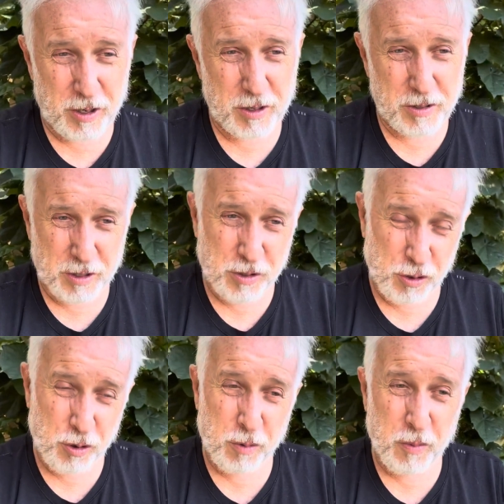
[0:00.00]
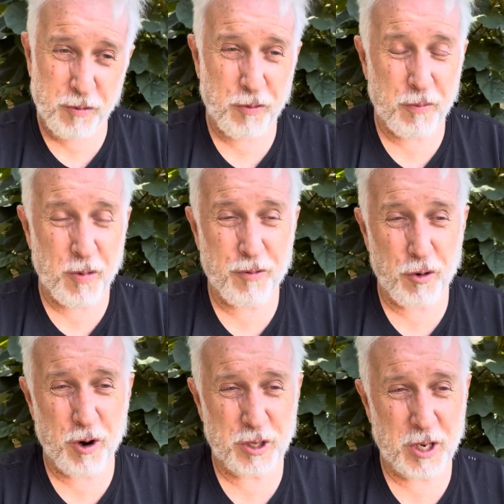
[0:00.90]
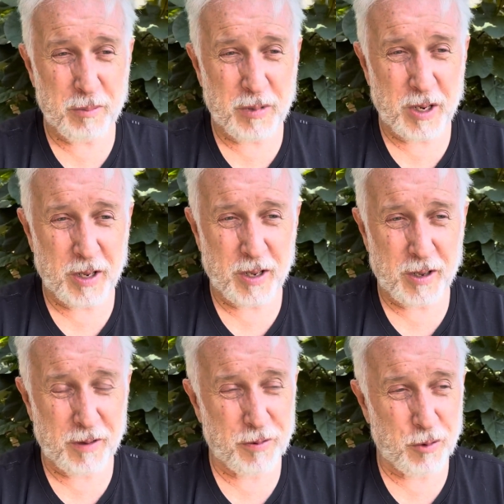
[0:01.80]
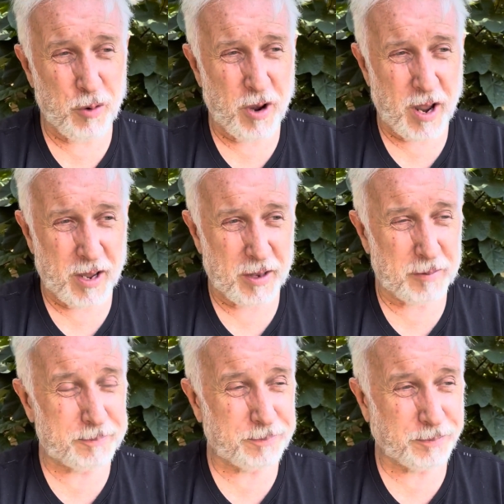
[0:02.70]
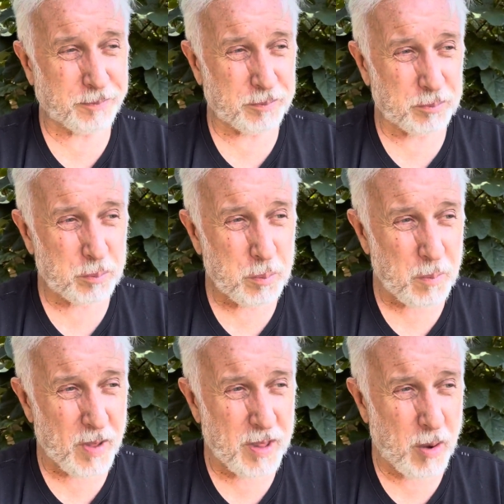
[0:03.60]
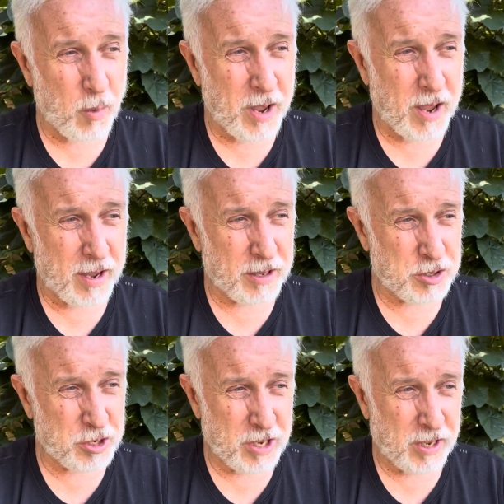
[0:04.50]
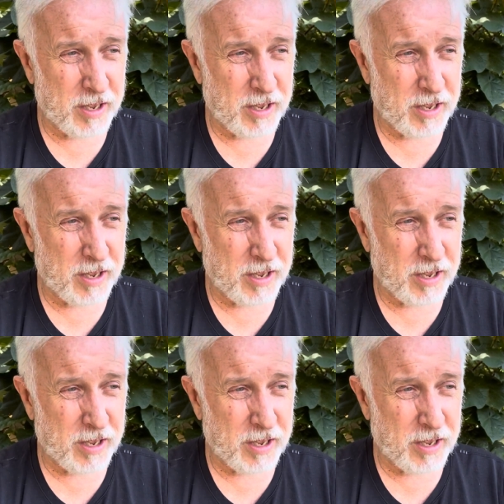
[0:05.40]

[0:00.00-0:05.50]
to do before attempting a through hike, and that way I can see,